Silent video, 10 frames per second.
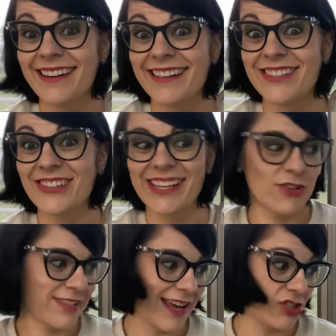during
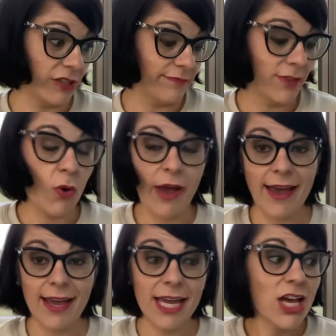their session,
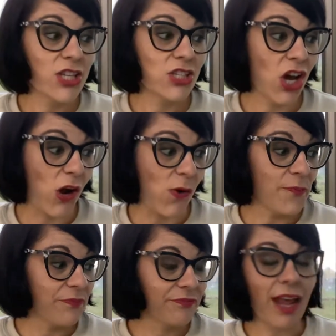okay? So
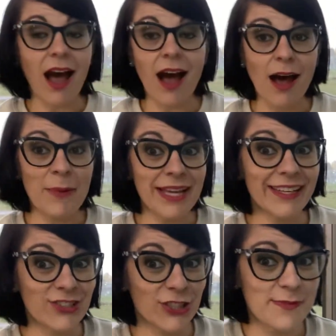
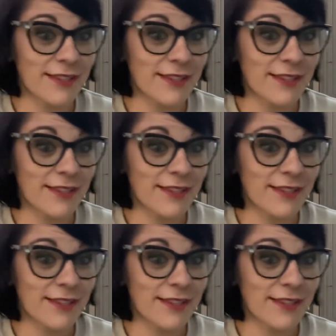in terms